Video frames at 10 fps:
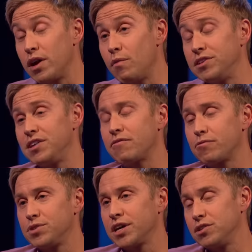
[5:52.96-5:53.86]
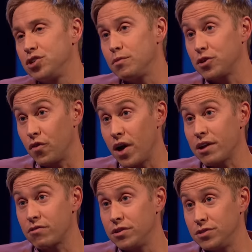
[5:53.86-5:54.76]
he went deaf from taking too much
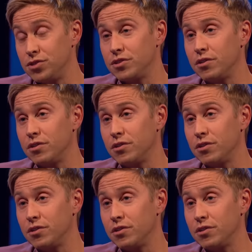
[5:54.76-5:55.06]
Viagra. Did you